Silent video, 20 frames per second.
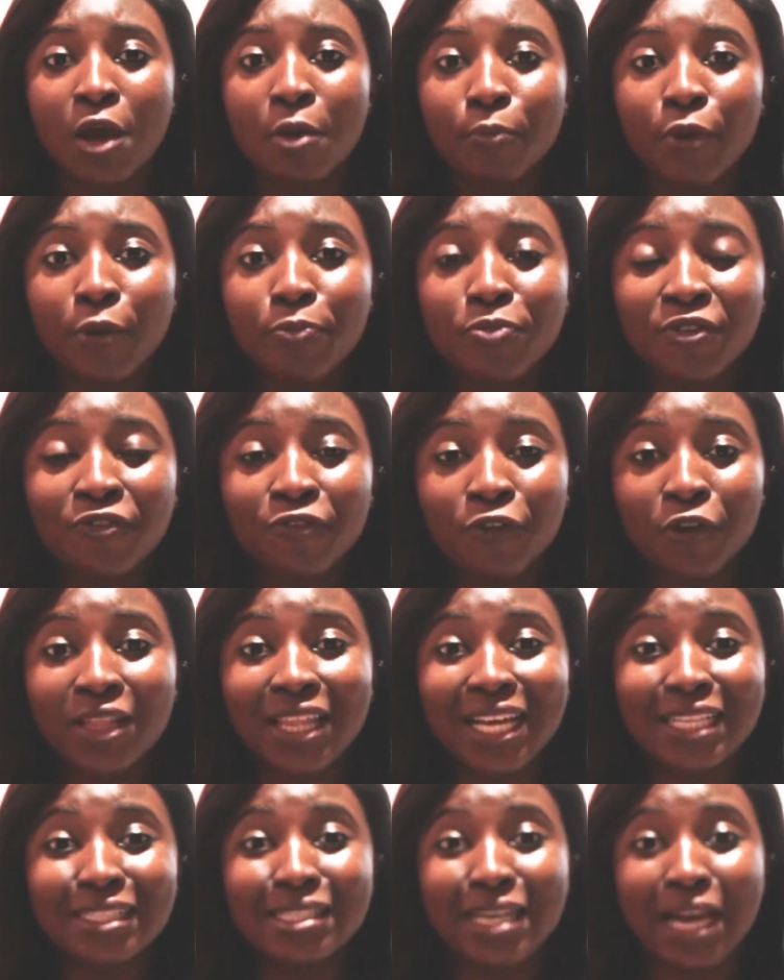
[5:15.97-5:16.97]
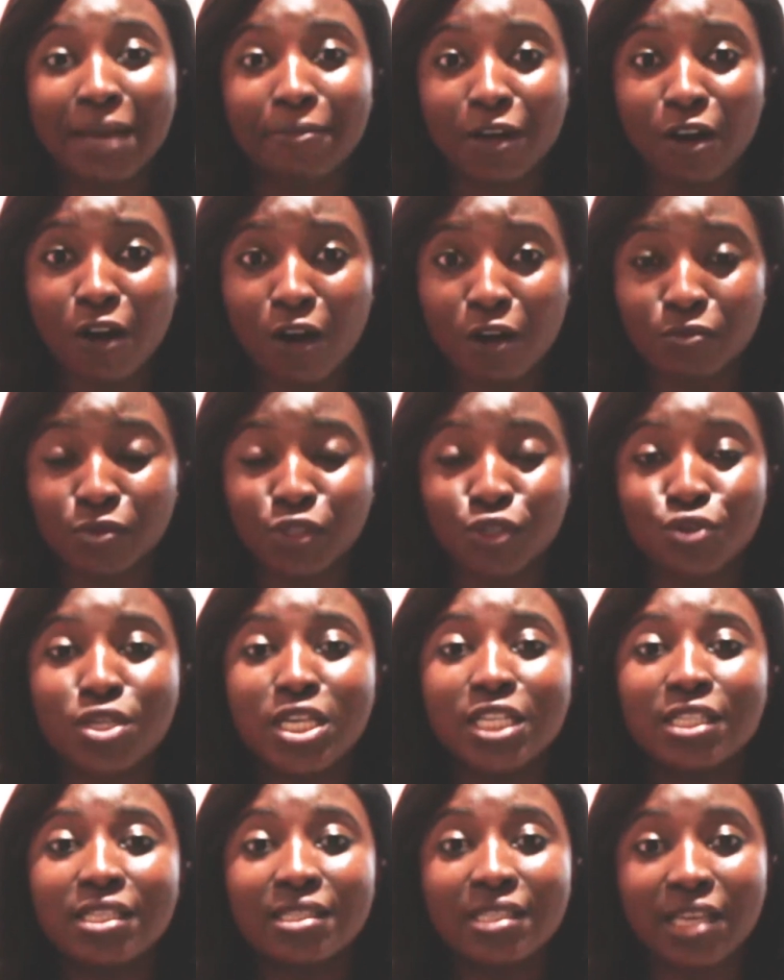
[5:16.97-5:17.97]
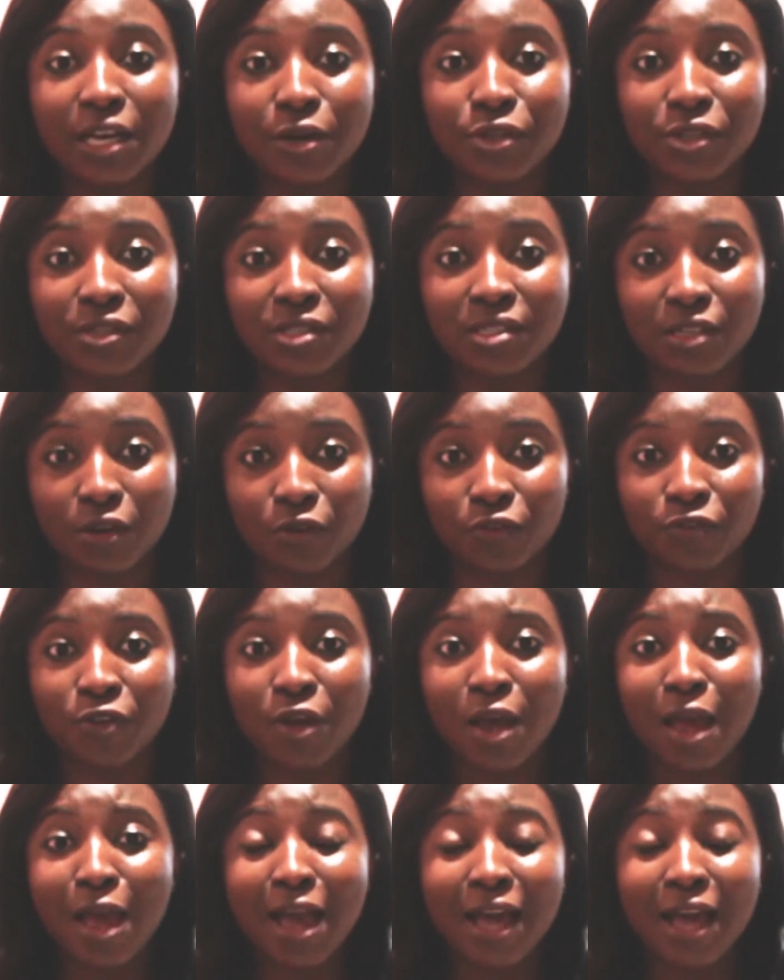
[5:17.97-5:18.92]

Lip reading: But before that time comes, you need to tell yourself